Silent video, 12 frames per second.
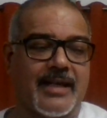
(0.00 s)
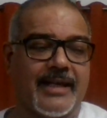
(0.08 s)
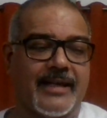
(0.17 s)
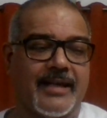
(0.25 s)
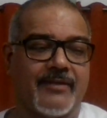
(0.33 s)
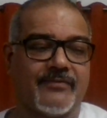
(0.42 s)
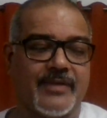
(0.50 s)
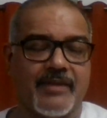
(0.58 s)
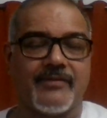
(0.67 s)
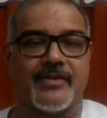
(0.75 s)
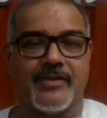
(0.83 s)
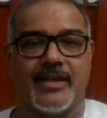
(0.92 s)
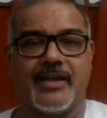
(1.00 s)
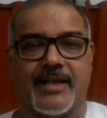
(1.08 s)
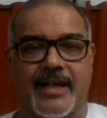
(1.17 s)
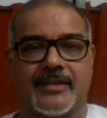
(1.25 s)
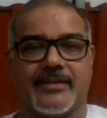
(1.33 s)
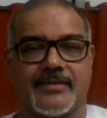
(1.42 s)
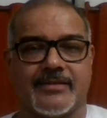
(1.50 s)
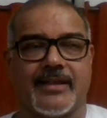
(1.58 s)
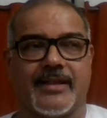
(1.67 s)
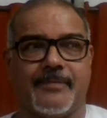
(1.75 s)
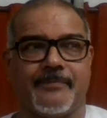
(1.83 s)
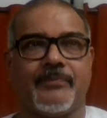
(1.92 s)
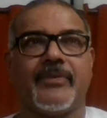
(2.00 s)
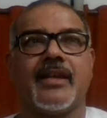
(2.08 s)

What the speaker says: I have never really had the time.